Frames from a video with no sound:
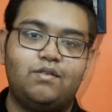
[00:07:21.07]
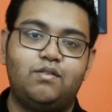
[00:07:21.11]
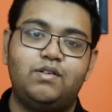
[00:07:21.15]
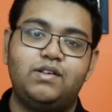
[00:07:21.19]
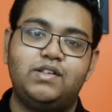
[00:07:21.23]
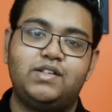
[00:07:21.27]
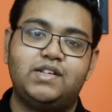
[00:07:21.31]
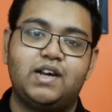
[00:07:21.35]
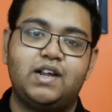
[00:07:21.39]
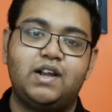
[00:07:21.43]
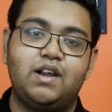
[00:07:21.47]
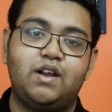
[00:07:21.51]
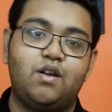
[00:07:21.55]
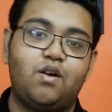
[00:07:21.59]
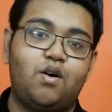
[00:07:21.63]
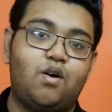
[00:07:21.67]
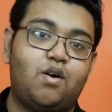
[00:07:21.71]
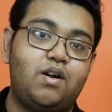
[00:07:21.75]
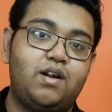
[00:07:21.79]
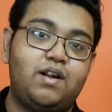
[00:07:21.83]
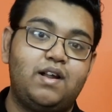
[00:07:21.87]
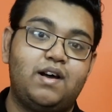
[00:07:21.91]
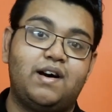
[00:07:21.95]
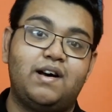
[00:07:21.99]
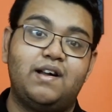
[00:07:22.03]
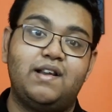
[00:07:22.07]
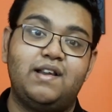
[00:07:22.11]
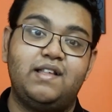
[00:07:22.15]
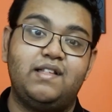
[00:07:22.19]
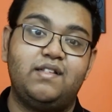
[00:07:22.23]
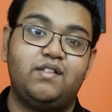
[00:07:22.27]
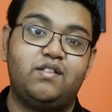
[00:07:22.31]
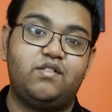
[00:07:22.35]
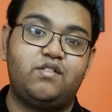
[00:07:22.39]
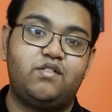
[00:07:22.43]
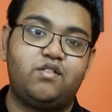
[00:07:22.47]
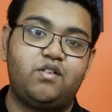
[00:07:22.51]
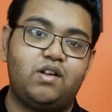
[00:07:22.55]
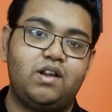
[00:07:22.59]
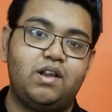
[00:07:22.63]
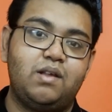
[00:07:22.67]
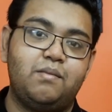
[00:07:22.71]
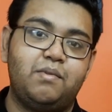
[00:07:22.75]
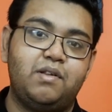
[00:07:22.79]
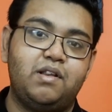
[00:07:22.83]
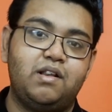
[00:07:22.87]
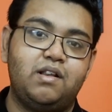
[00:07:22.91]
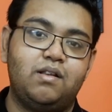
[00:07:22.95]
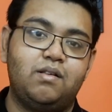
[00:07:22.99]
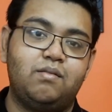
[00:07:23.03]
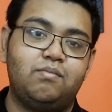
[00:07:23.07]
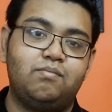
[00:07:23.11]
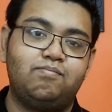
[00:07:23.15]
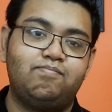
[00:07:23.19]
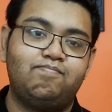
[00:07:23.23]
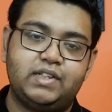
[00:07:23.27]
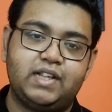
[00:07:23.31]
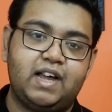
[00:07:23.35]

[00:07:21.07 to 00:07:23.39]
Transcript: which are not uninstallable.